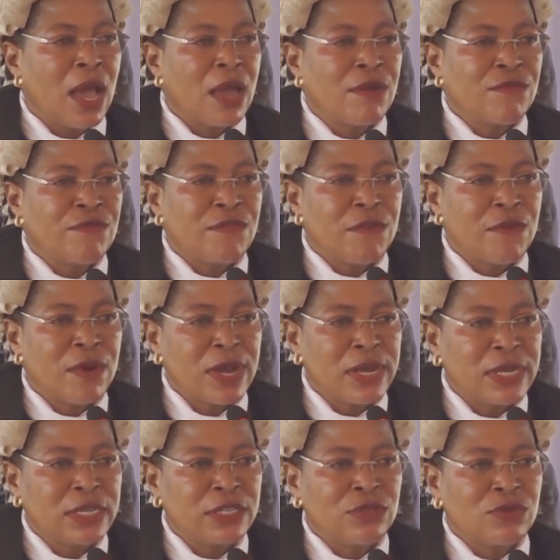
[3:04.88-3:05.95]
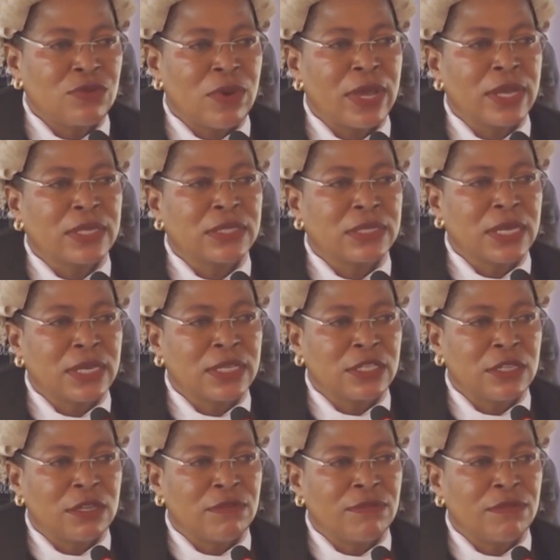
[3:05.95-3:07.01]
and forward it to
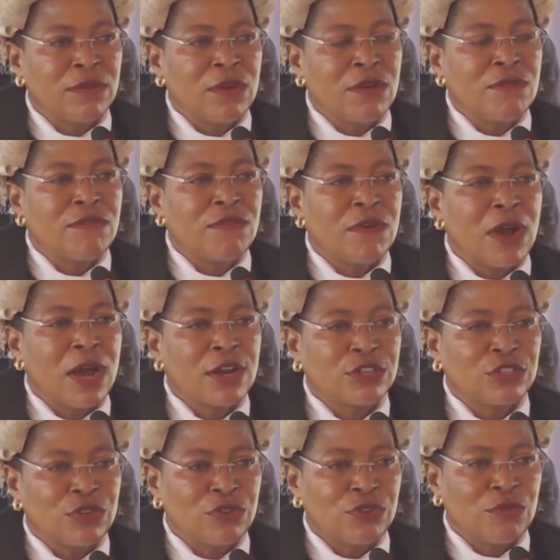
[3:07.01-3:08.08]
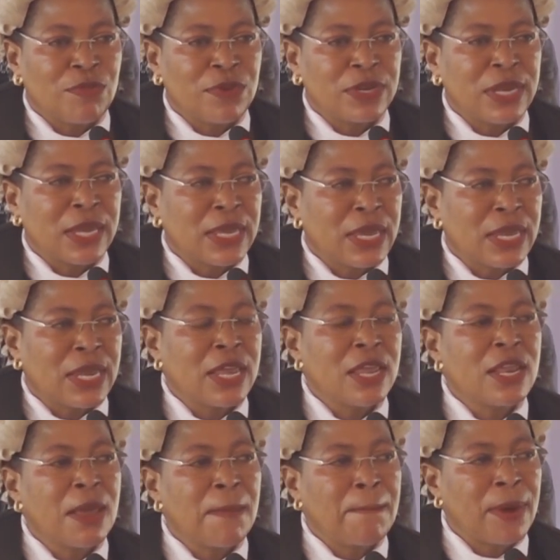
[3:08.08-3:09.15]
executive for action to be taken
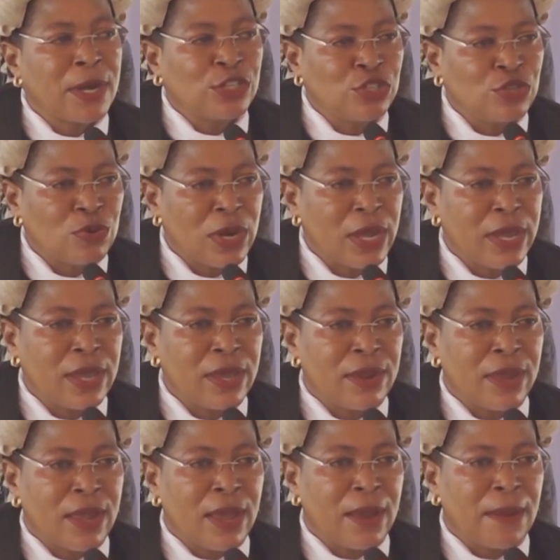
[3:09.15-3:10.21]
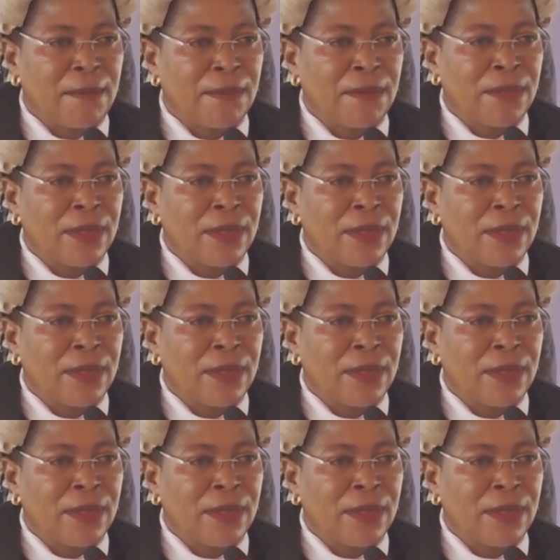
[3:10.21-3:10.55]
in a particular area.